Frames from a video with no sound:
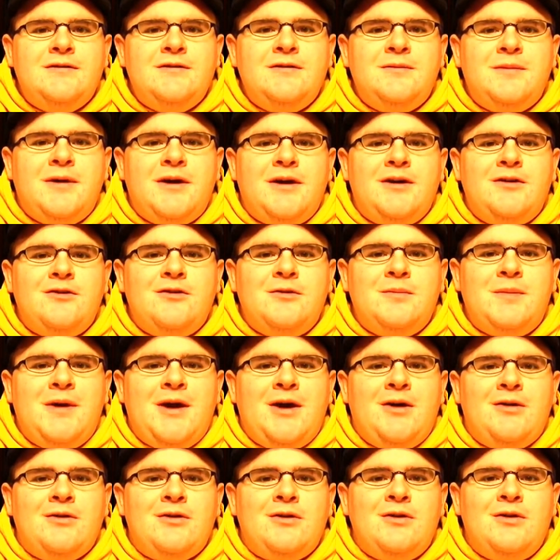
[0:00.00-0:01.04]
my
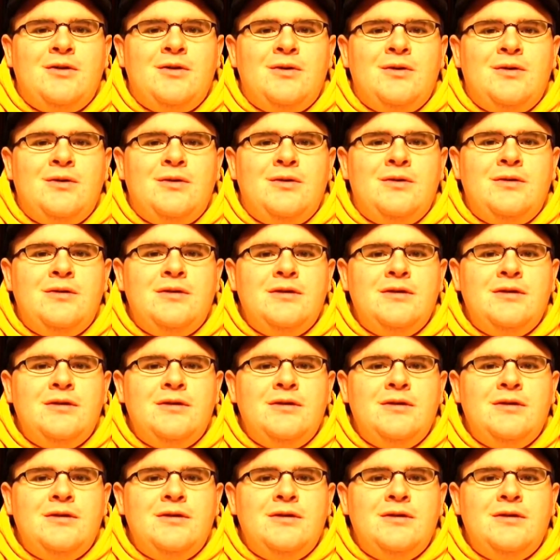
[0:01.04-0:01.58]
100-pound goal